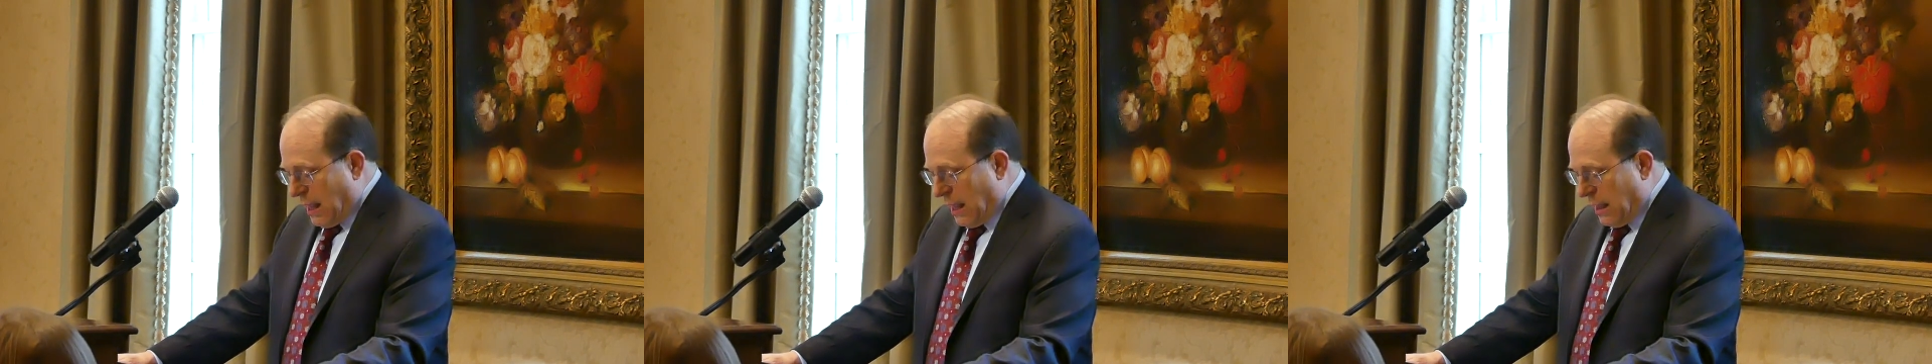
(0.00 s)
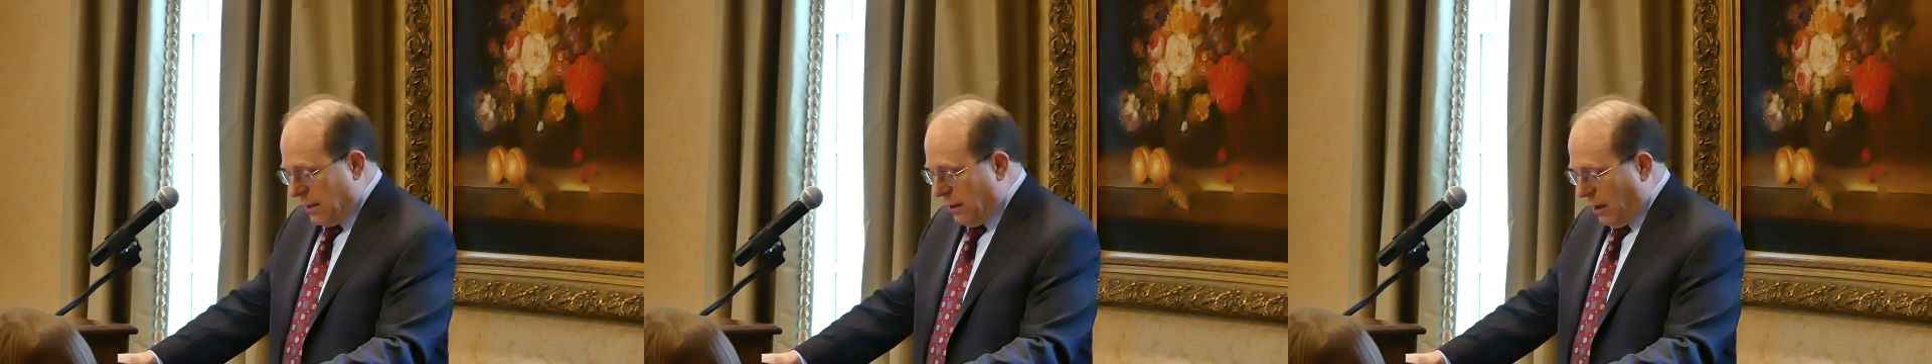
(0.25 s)

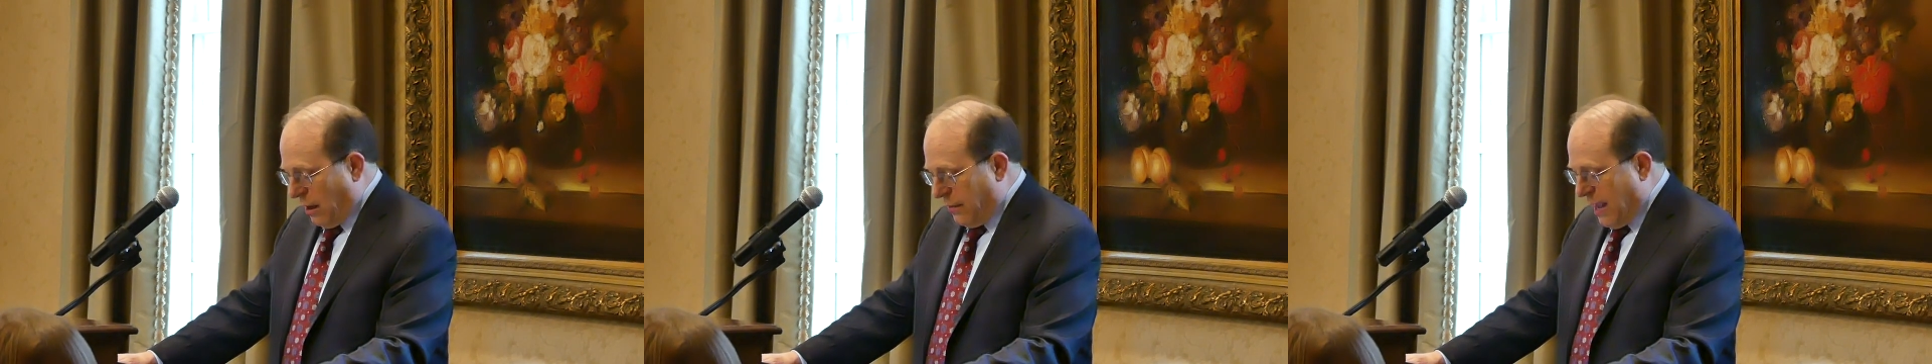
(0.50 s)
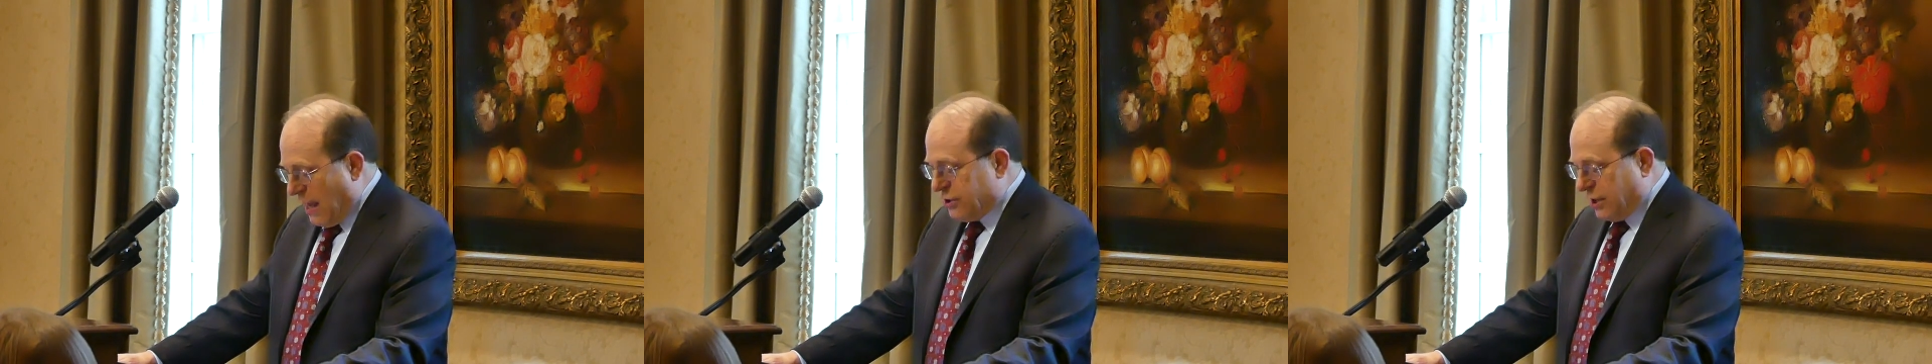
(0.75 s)
in
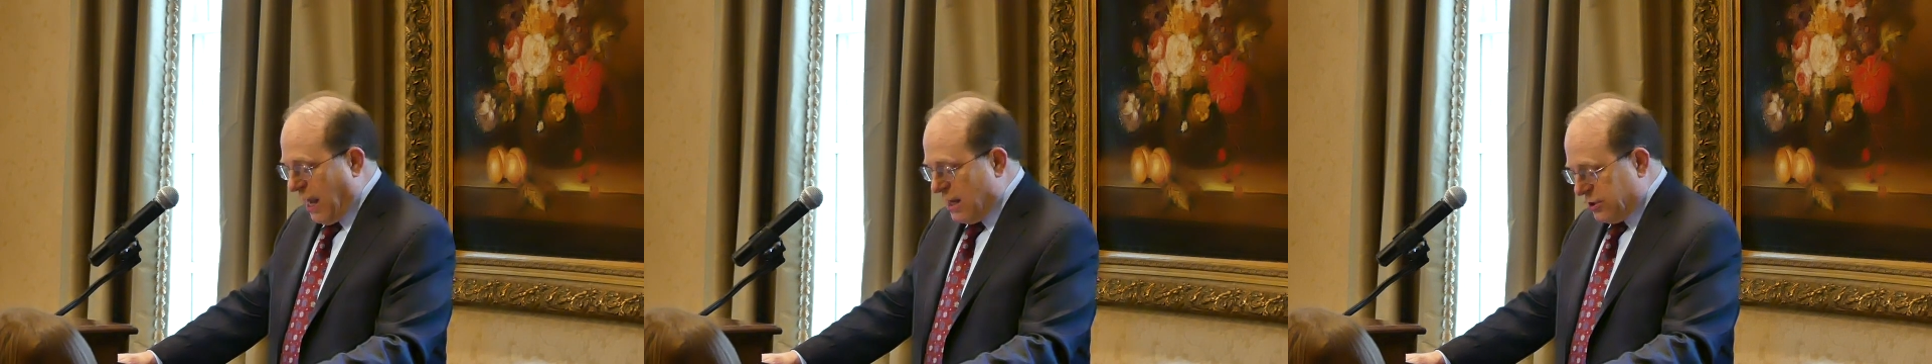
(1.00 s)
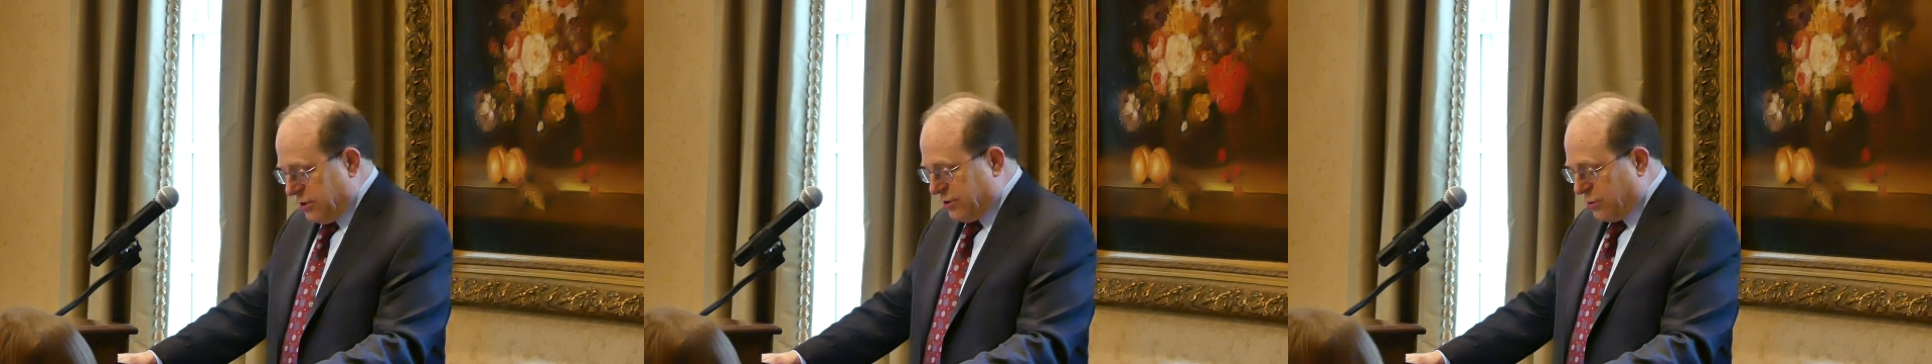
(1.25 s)
the
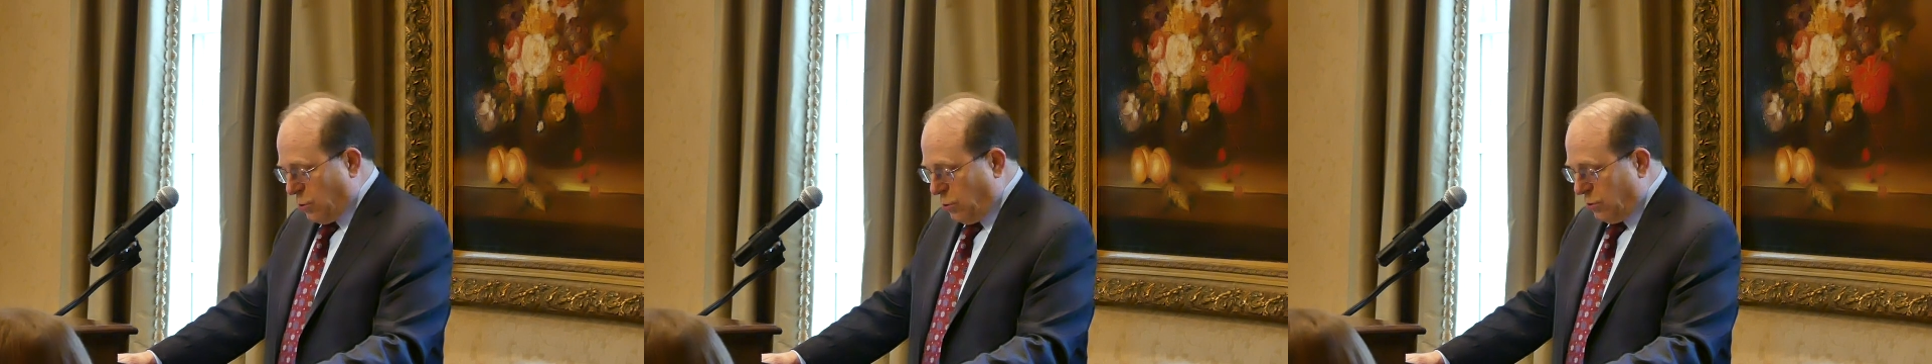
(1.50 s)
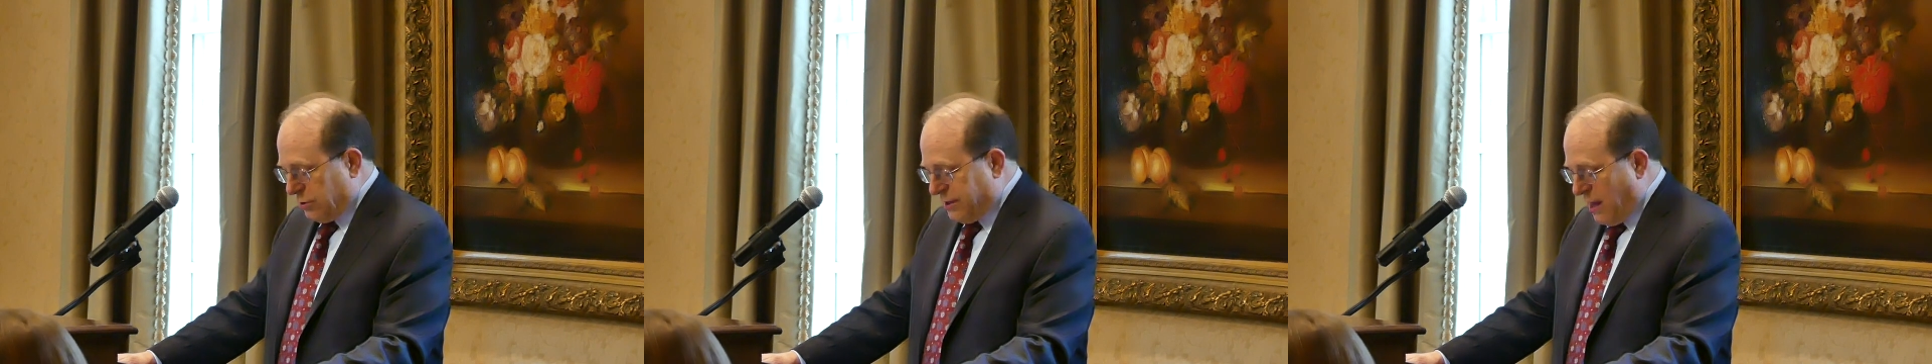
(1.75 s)
education
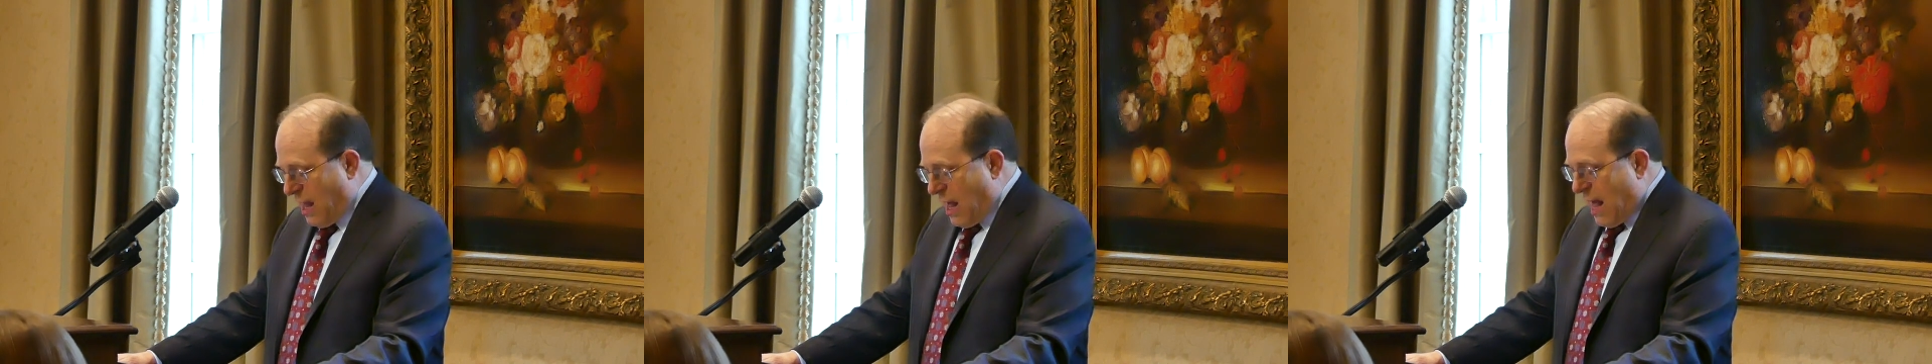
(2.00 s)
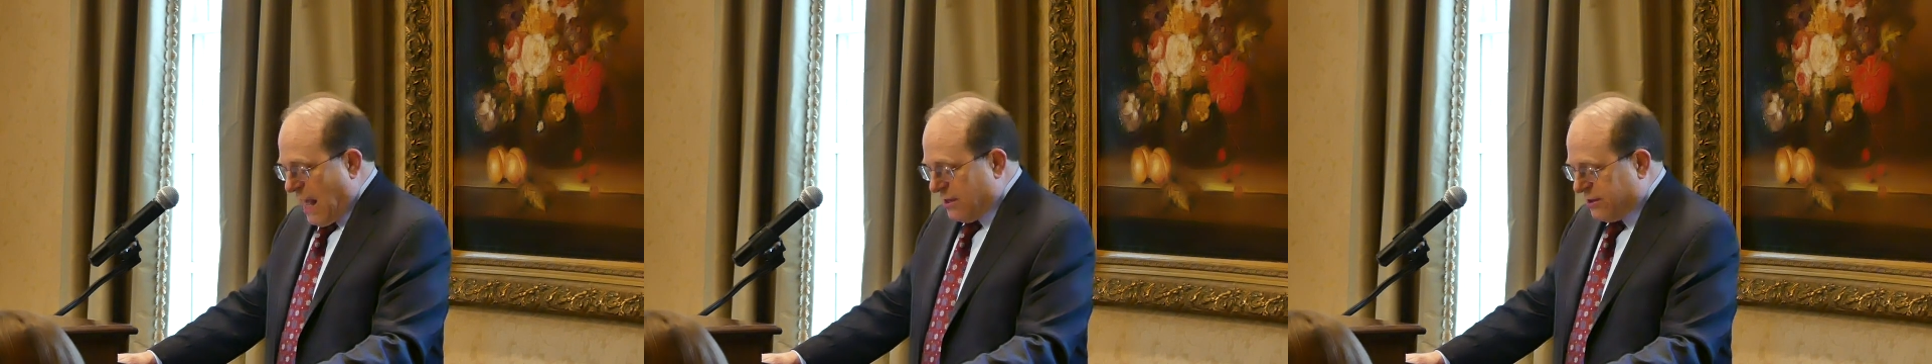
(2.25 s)
schools
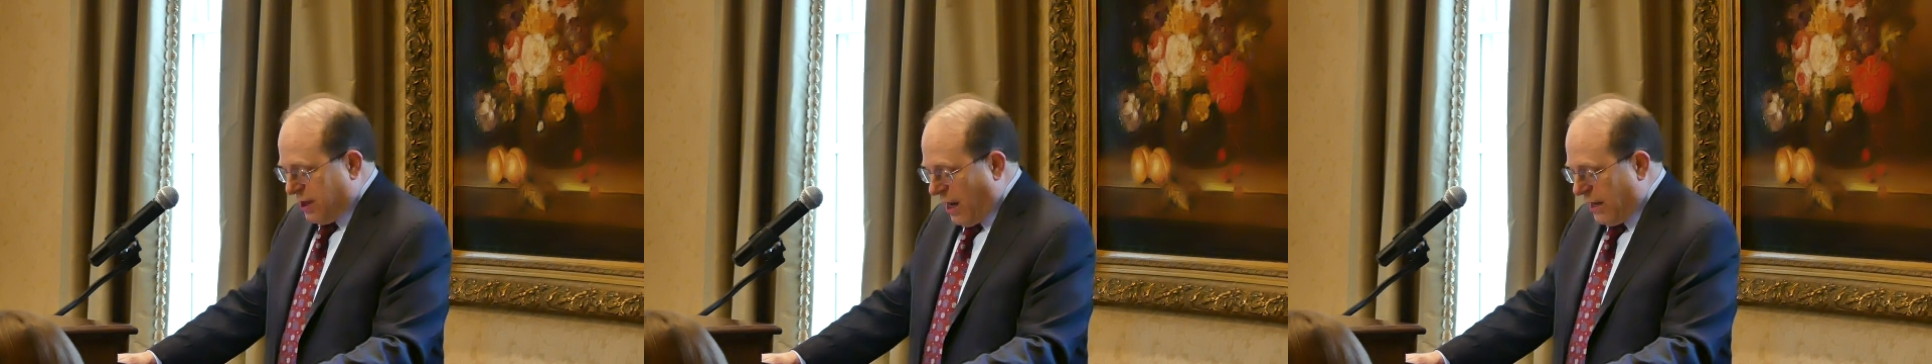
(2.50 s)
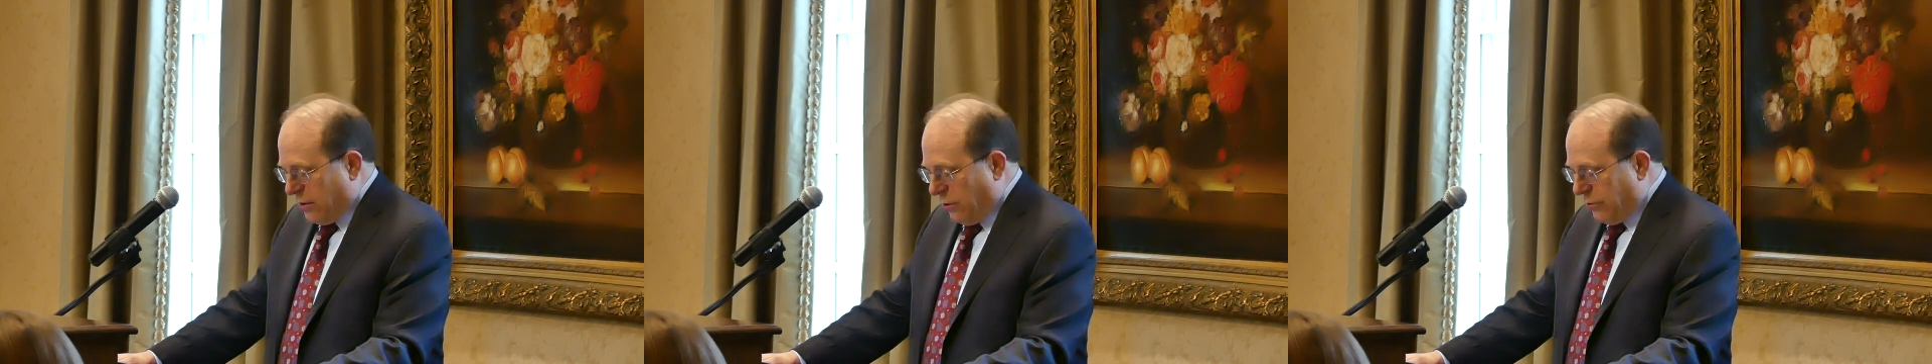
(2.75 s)
is
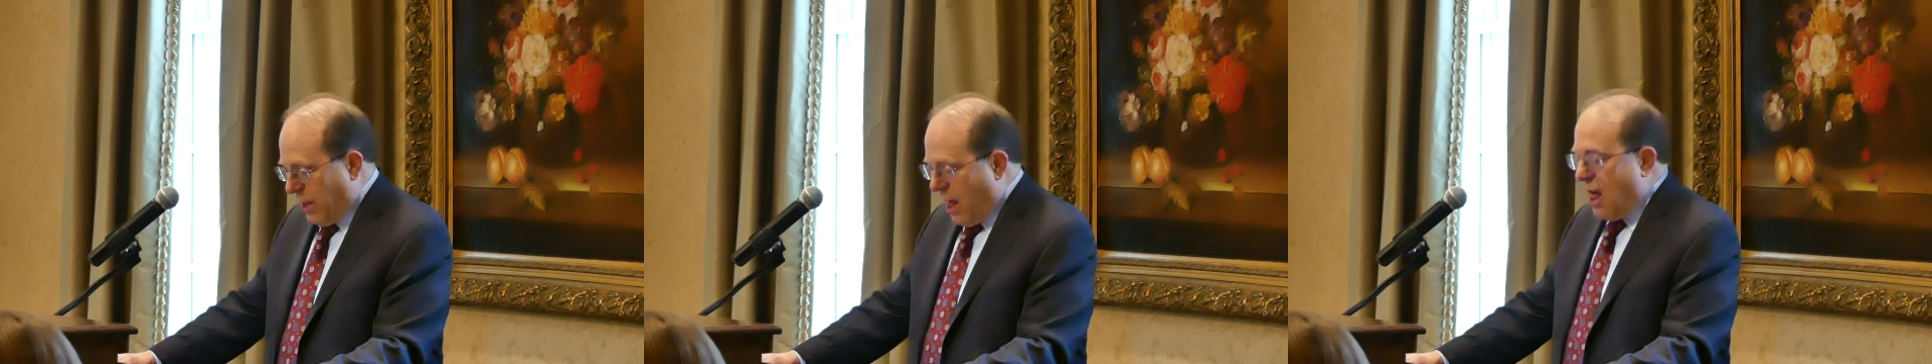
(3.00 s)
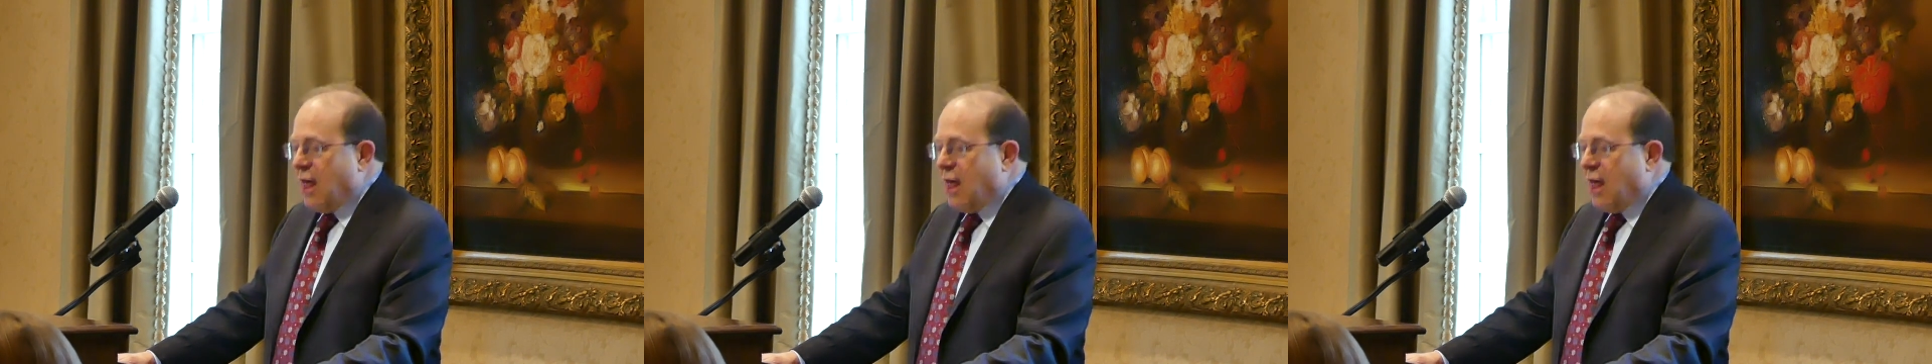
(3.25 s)
titled,